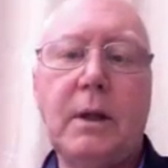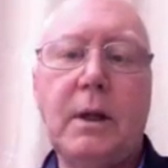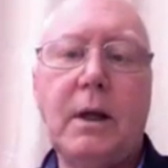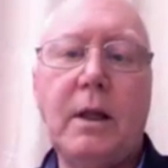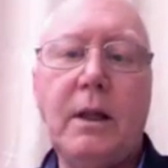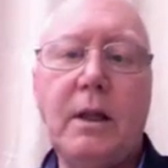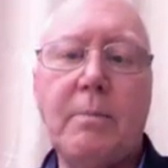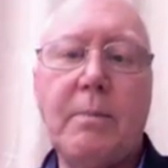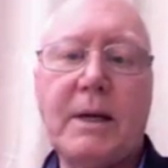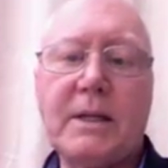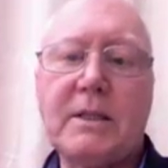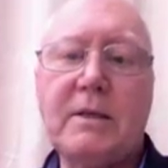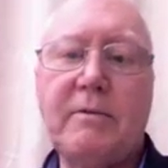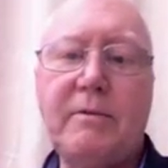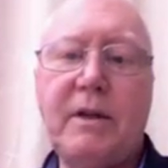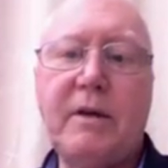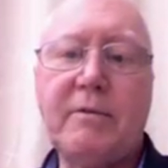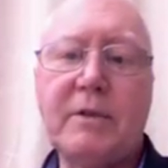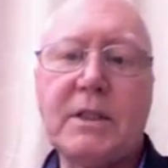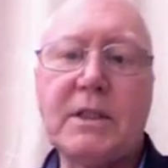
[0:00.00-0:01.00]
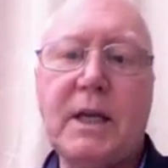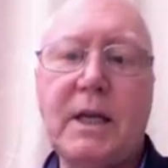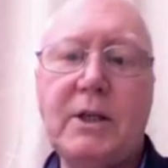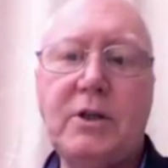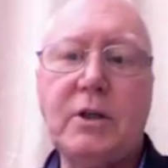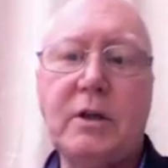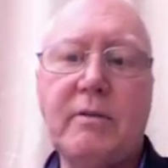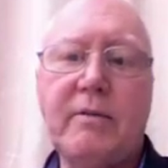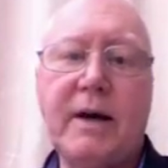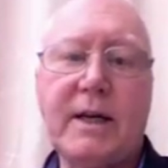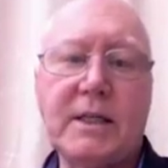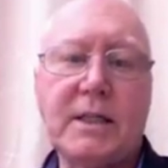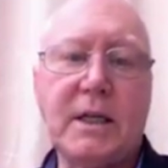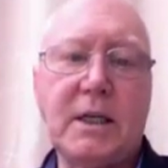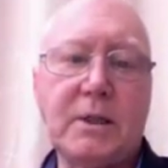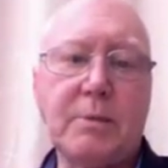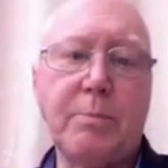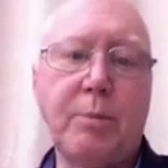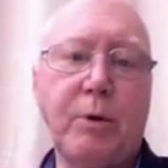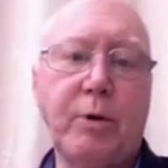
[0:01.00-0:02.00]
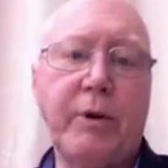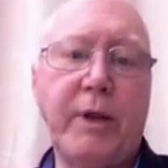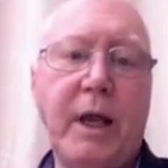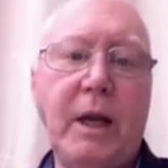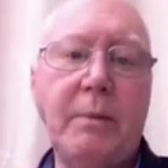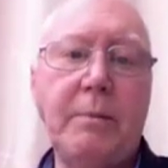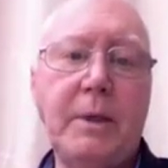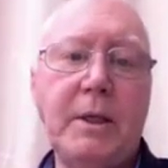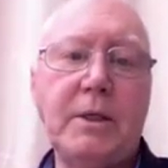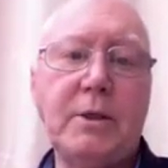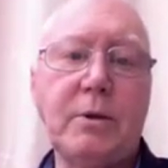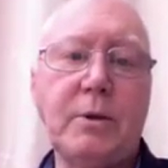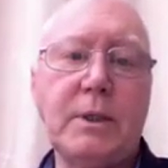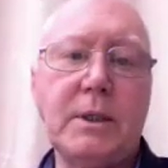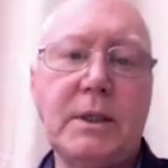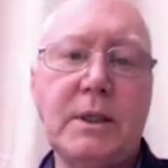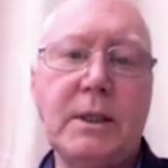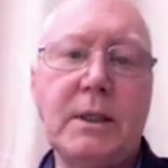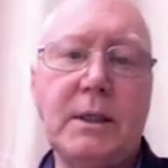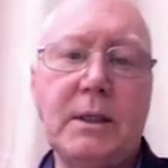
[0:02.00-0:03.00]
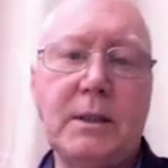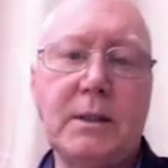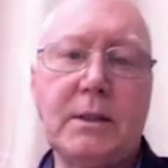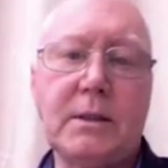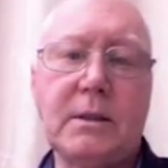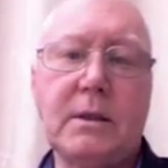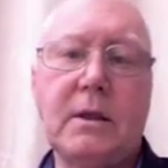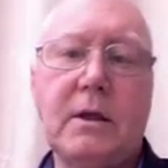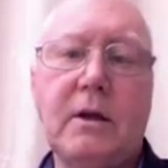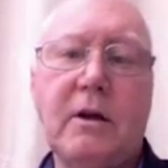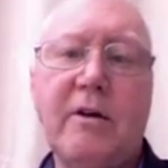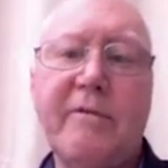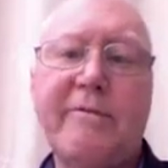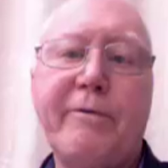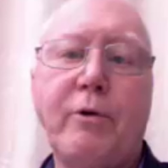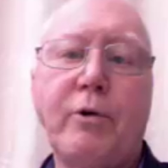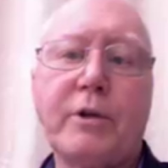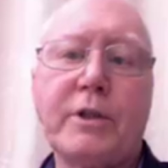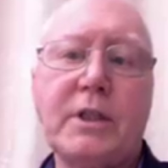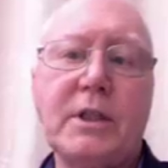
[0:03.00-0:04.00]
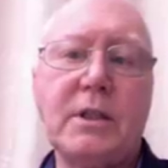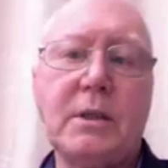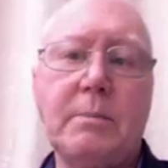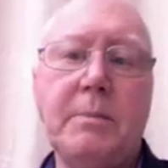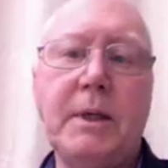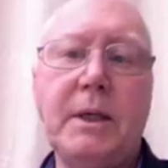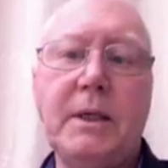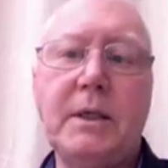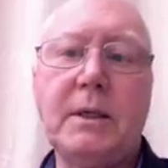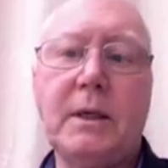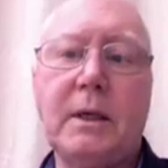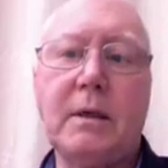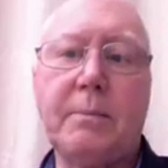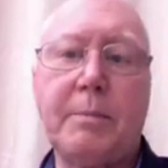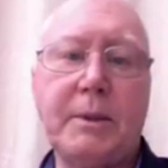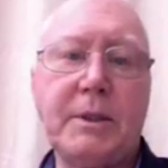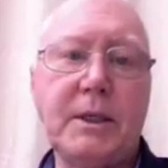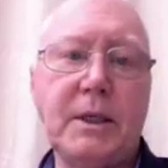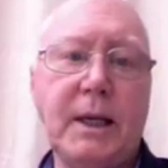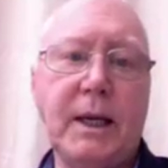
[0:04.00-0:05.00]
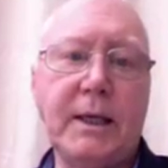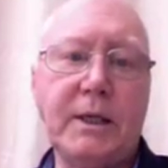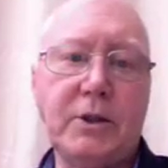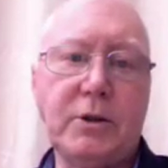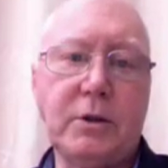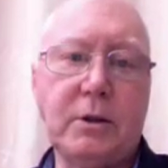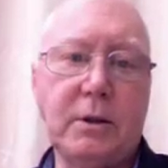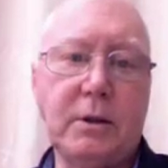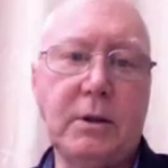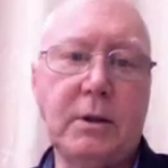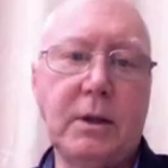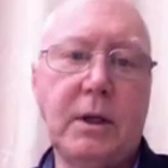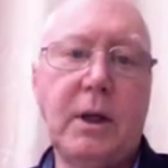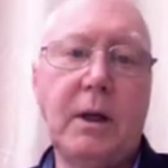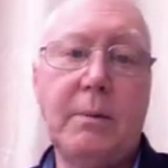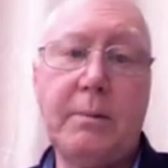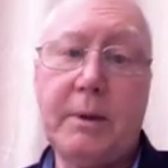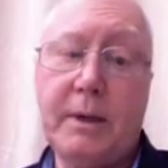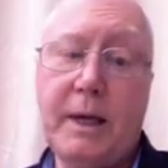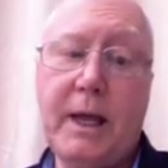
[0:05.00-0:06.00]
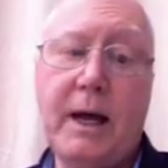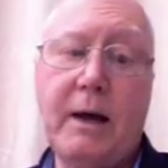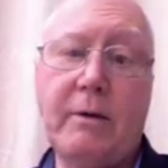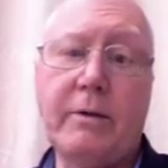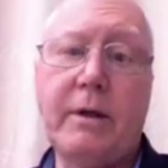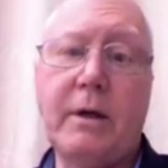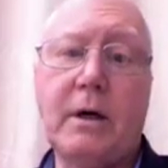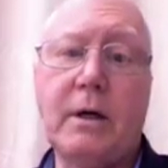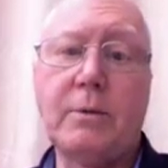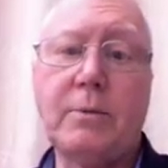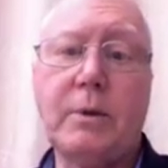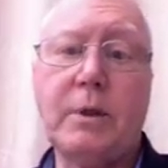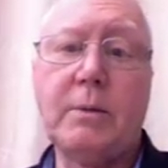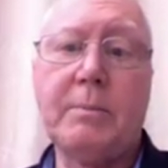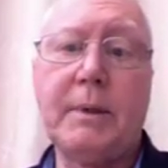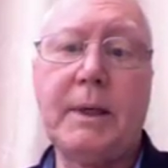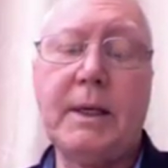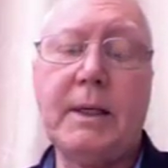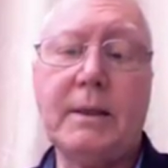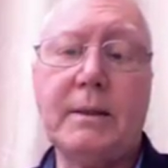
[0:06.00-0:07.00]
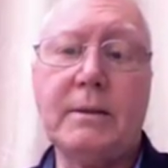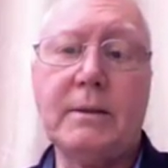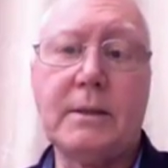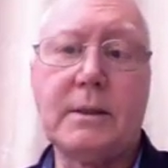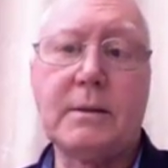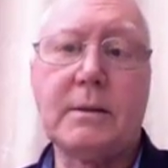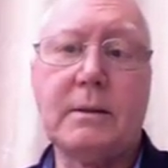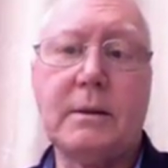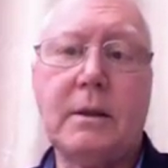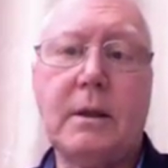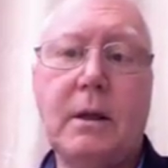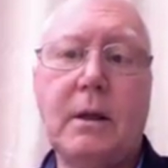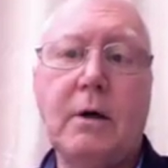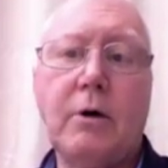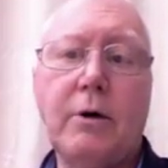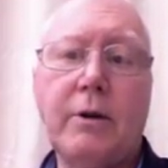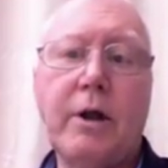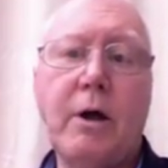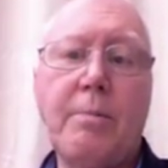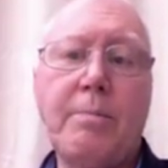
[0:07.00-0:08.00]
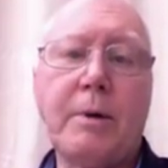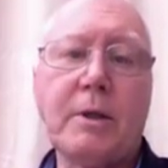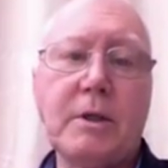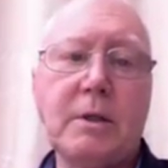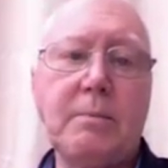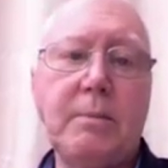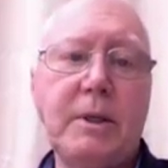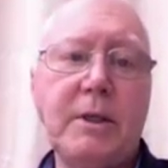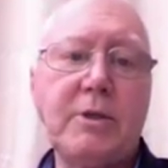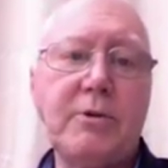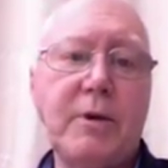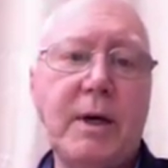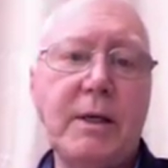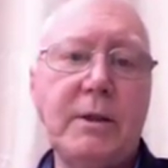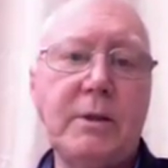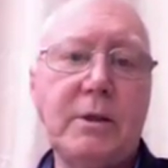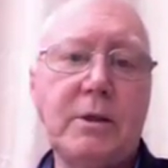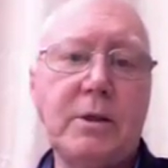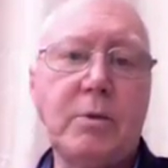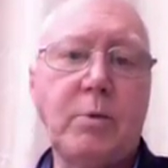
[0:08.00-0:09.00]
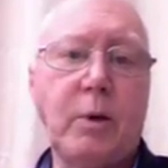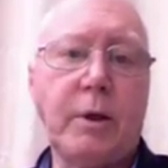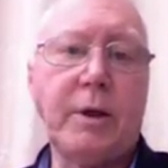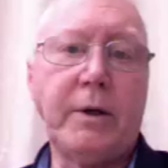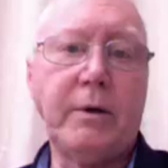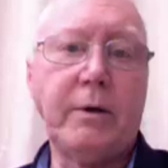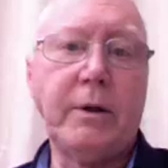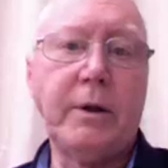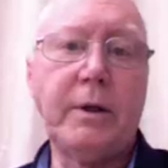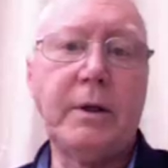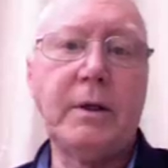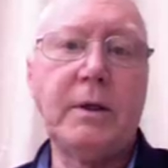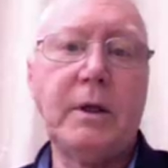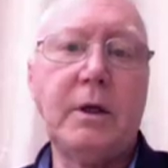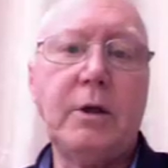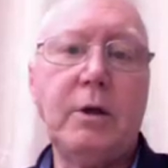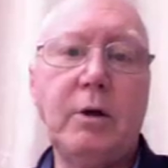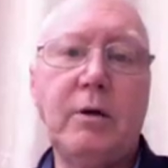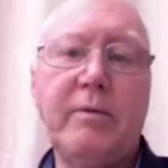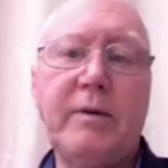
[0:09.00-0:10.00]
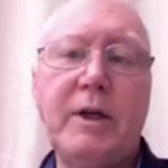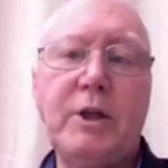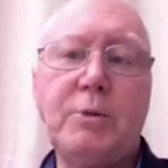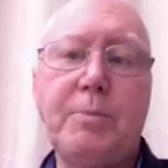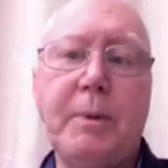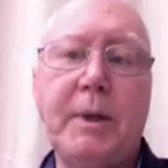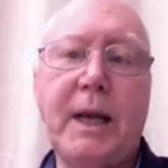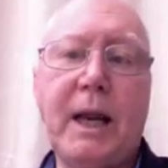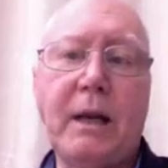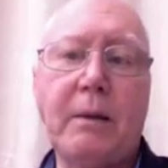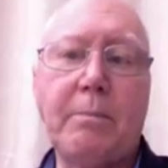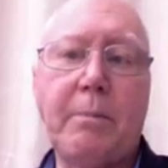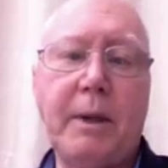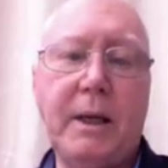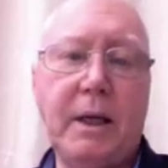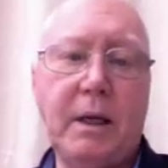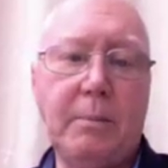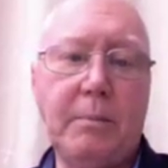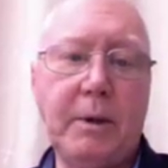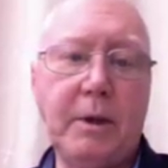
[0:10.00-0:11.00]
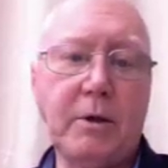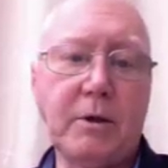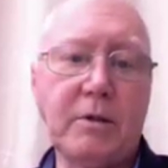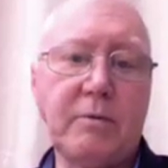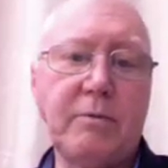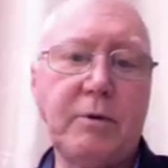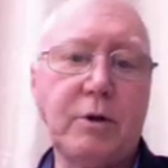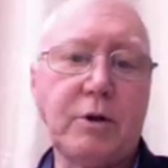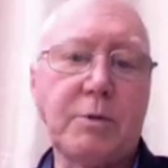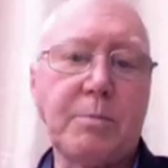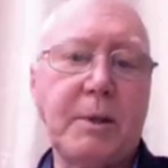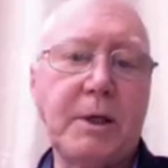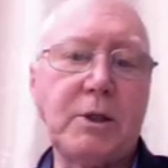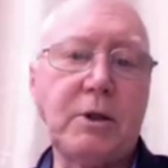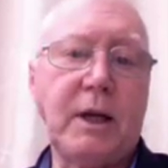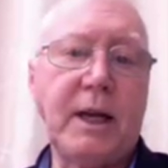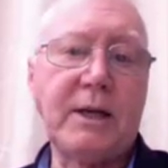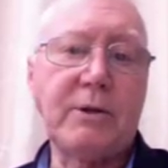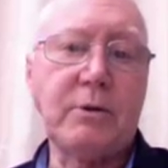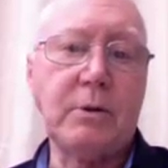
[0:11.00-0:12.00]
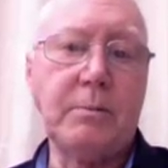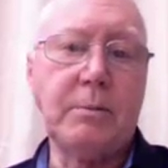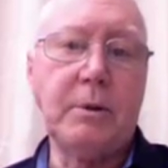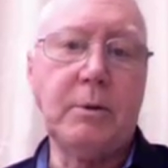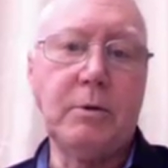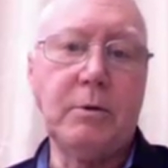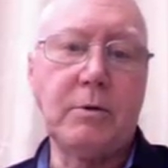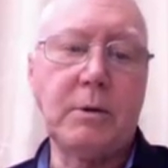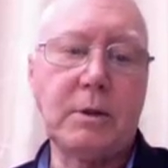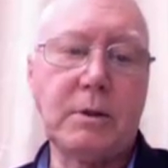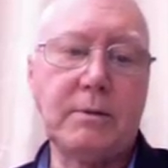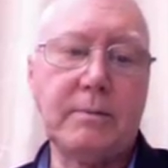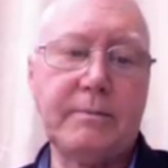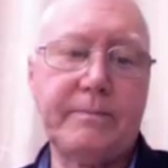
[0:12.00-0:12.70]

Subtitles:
The massive devastation of assets brought the enemy to its knees and forced his immediate capitulation. But now the hard work begins. Although possibly strangers to one another, you have each been handpicked because of your special attributes.